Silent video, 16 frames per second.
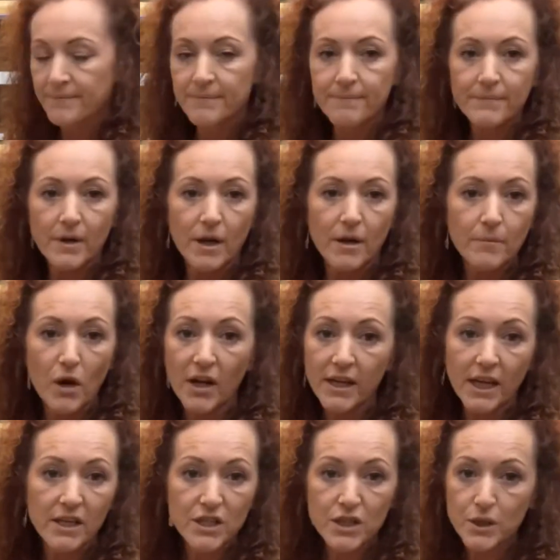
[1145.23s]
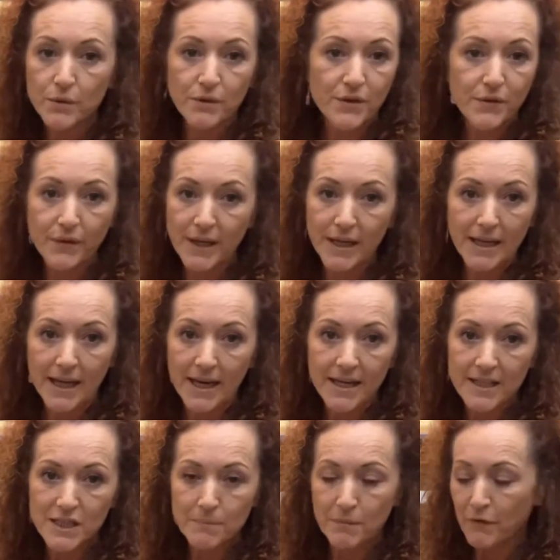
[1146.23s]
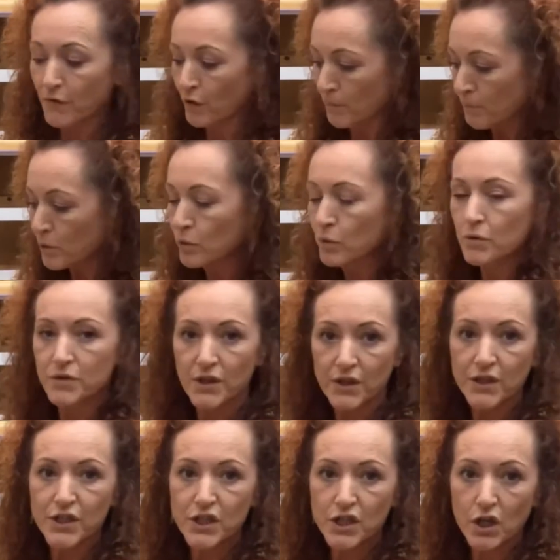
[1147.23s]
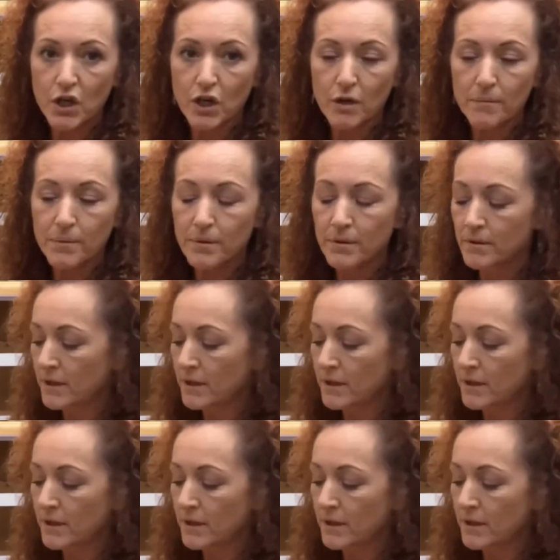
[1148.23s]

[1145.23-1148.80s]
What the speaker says: I might get 2 or 3 layers before it pulls on the top